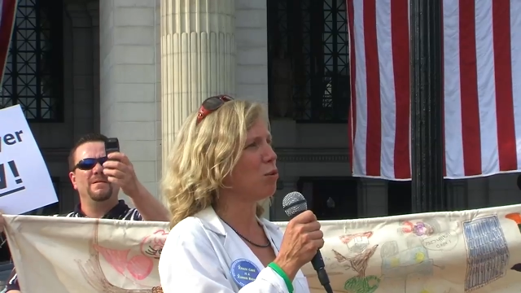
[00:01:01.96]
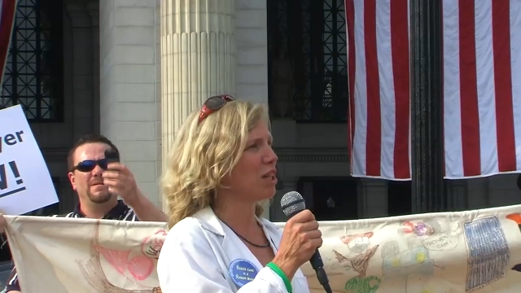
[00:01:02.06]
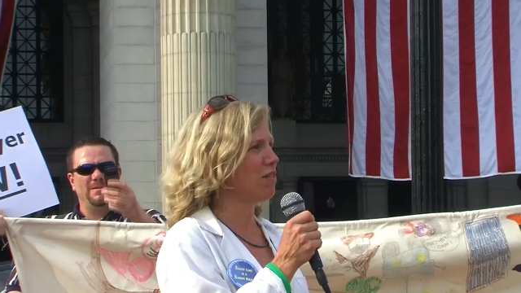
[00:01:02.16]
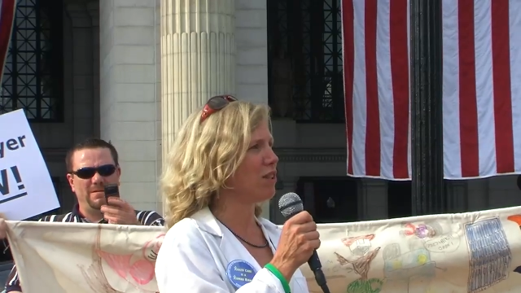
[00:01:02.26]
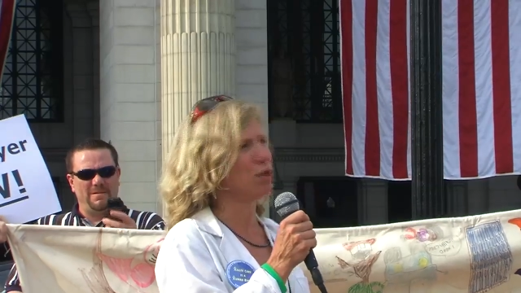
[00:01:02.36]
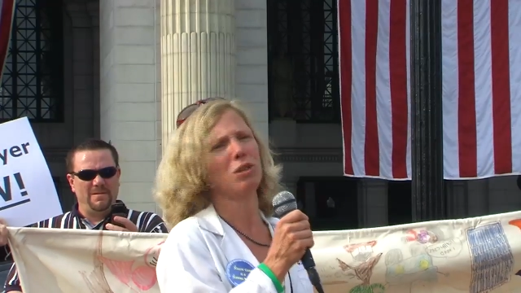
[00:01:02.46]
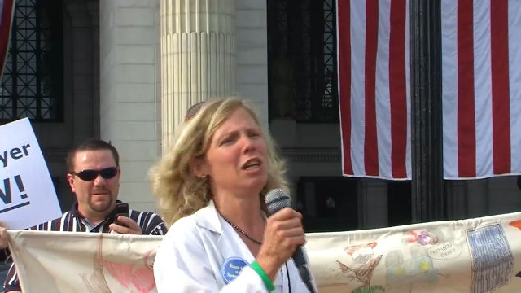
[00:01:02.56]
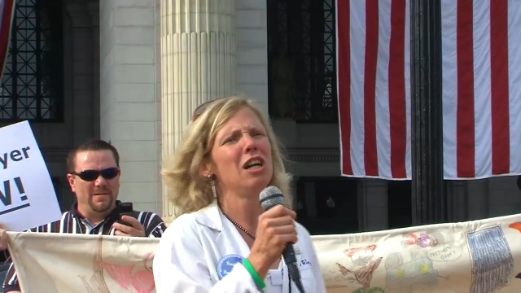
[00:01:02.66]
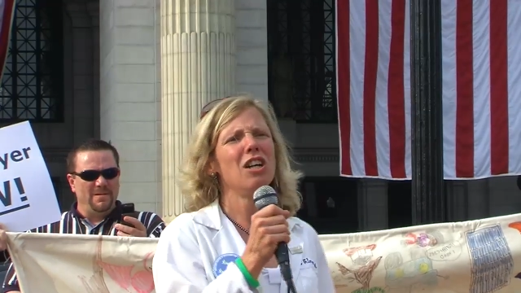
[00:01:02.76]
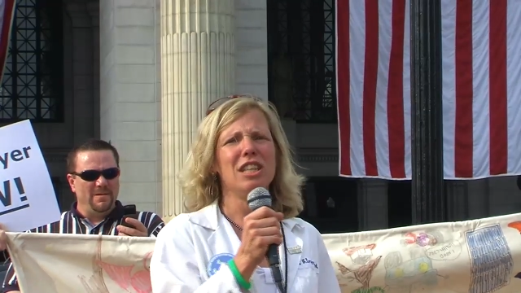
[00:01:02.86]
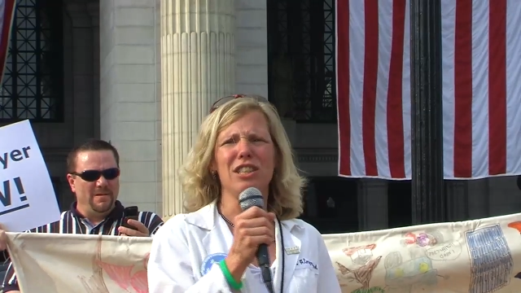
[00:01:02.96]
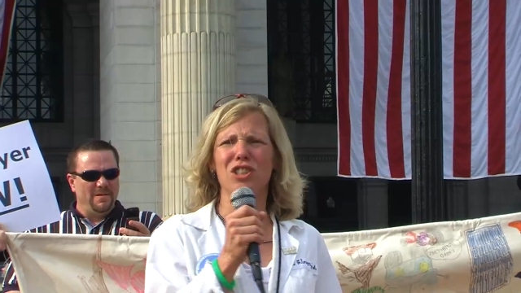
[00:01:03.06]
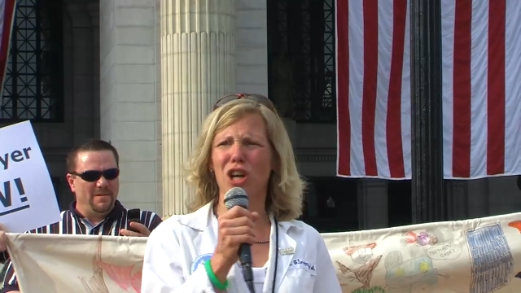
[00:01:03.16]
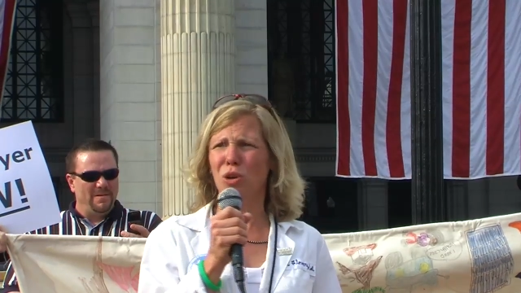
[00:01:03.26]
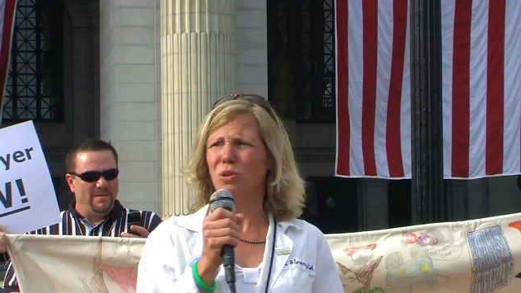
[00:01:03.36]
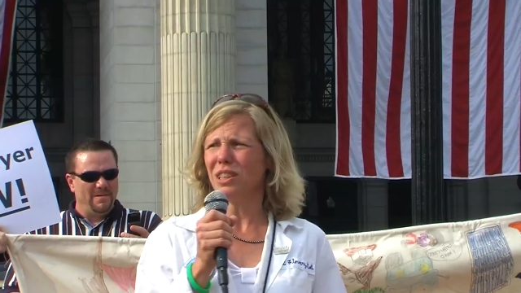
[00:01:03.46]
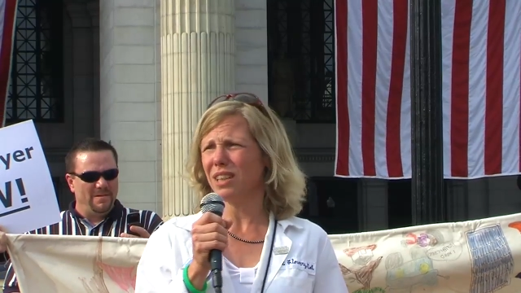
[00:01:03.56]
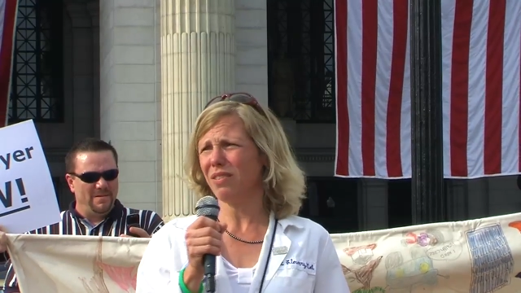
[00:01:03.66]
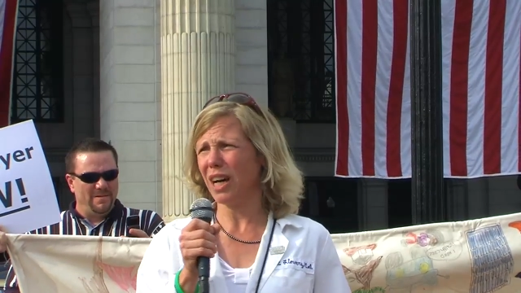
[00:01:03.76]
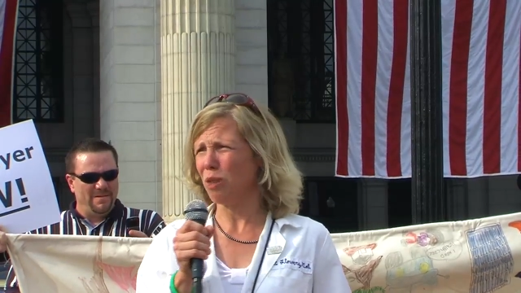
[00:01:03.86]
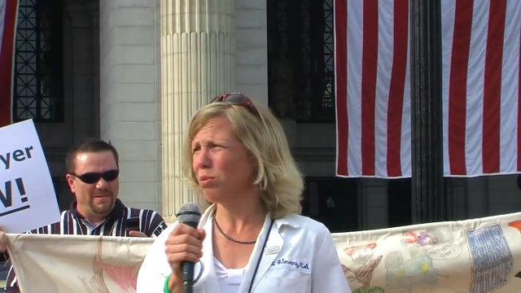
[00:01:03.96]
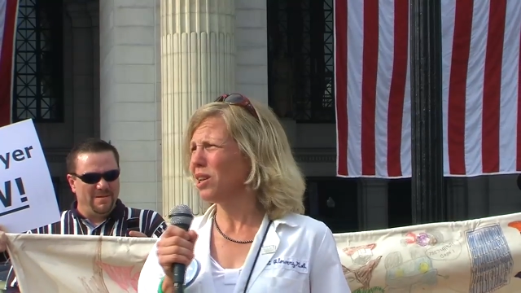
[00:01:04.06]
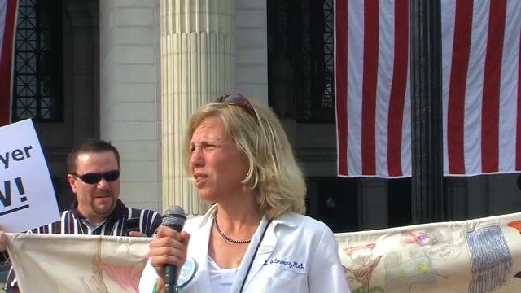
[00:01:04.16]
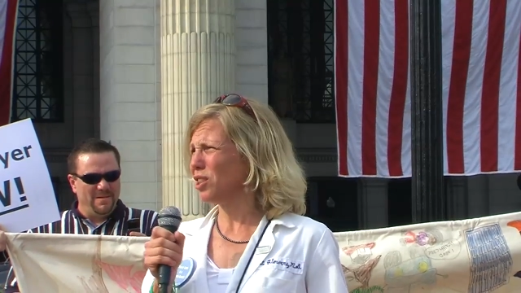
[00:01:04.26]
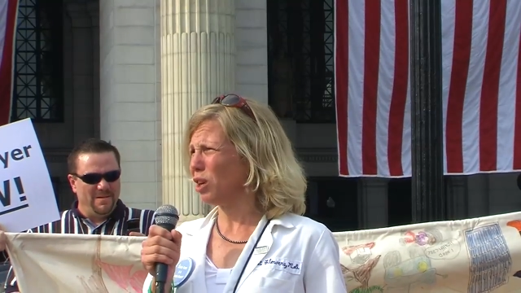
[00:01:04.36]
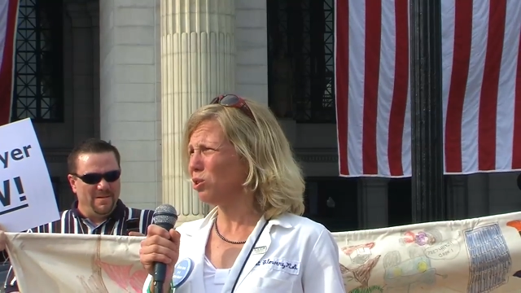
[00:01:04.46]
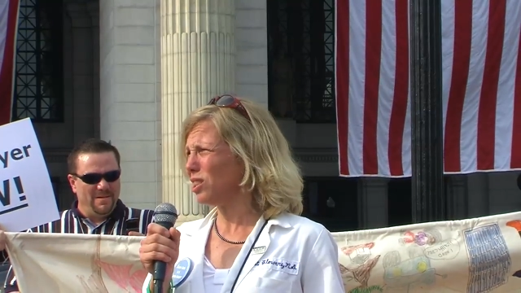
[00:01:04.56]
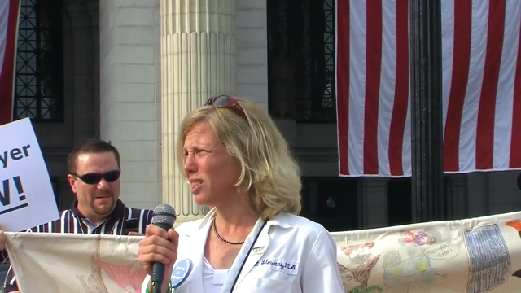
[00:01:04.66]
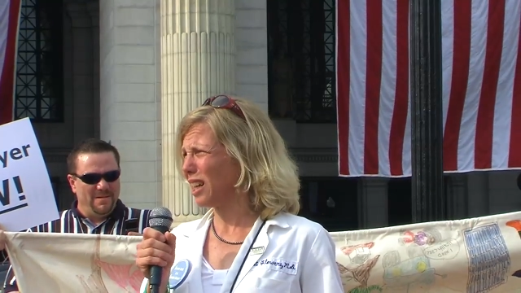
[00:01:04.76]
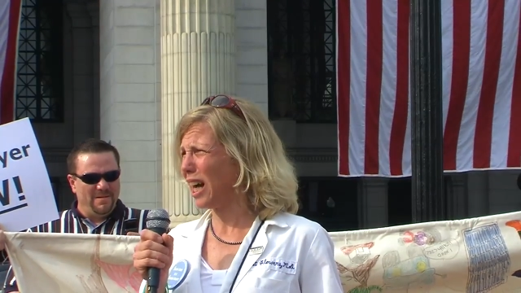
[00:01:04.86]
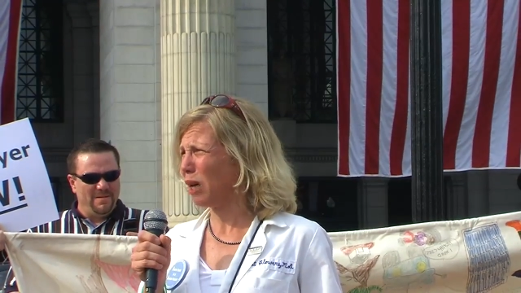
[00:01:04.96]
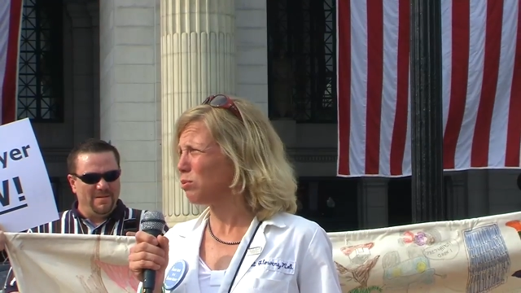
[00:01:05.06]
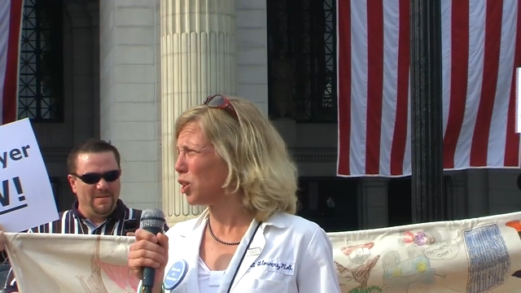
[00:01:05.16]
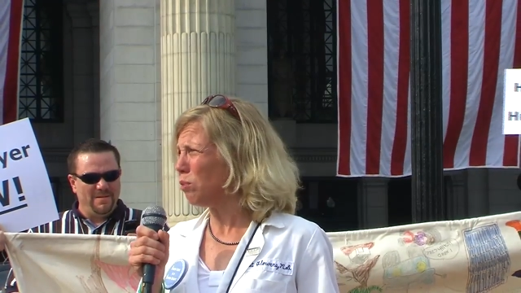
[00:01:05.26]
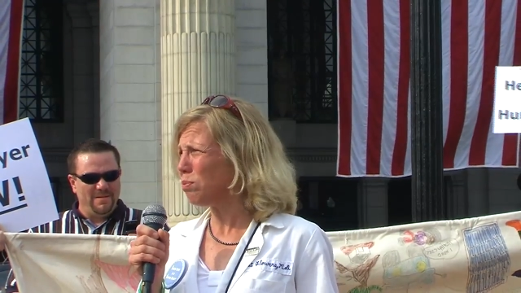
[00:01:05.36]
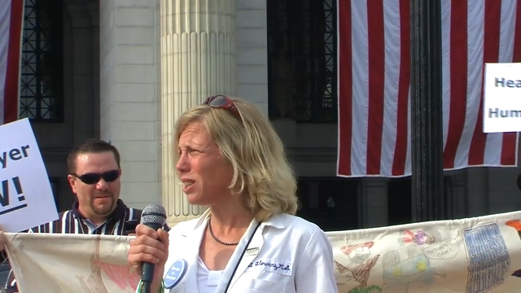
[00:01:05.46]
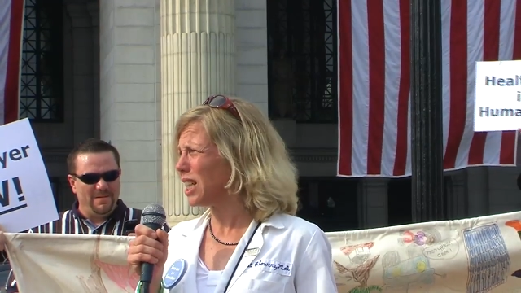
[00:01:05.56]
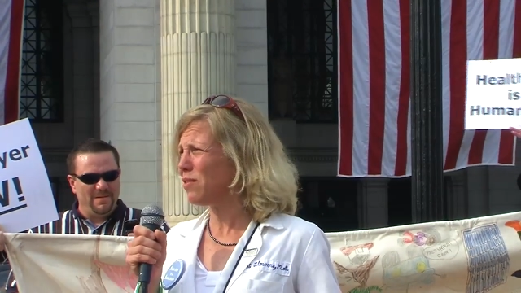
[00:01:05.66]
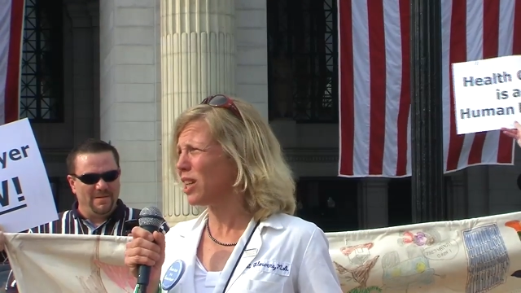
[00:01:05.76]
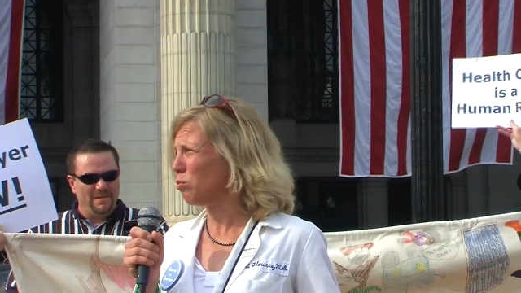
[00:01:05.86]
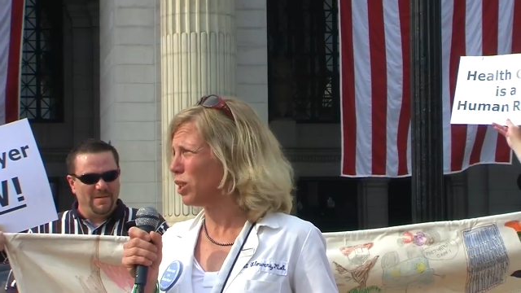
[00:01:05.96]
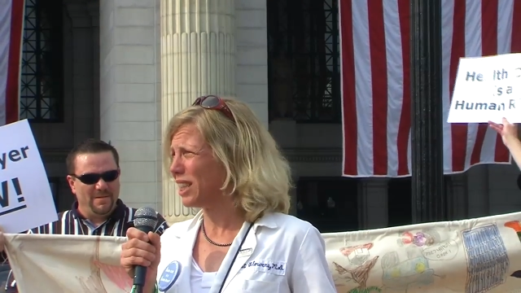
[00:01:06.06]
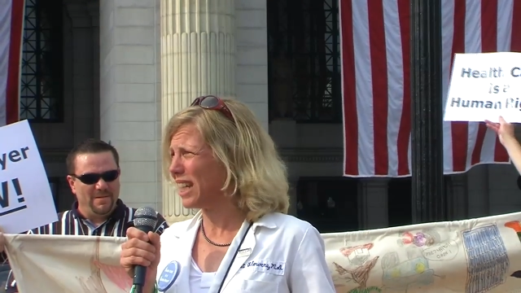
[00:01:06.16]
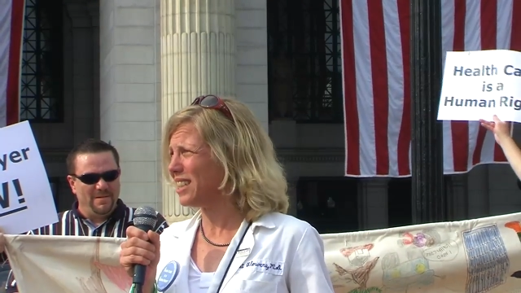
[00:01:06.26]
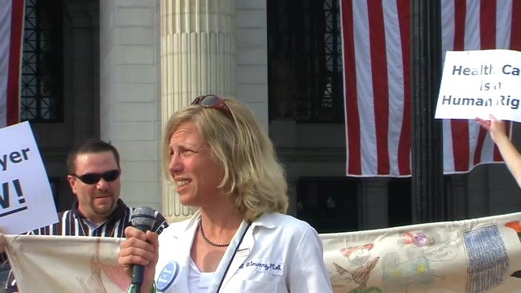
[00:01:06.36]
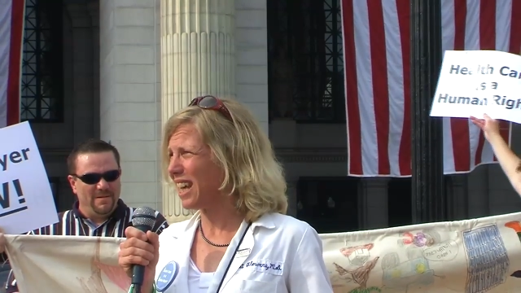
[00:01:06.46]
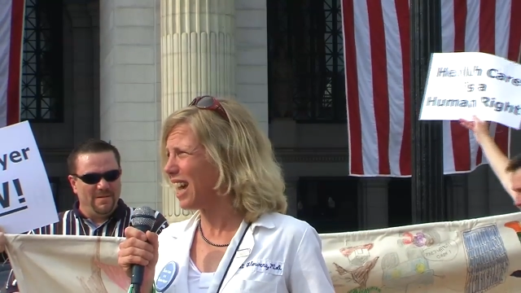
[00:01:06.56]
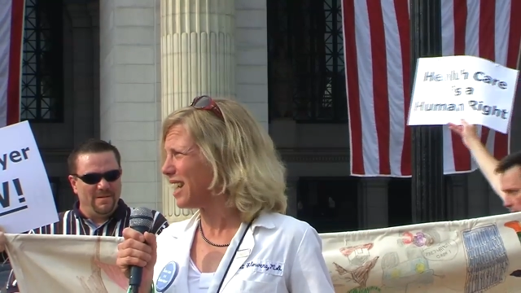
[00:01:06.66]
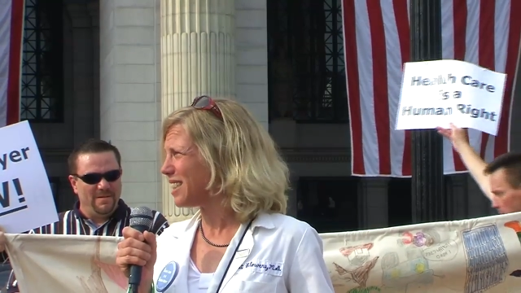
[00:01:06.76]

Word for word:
Speaker 1: one of you, don't give up. Don't stop. Don't believe them when they say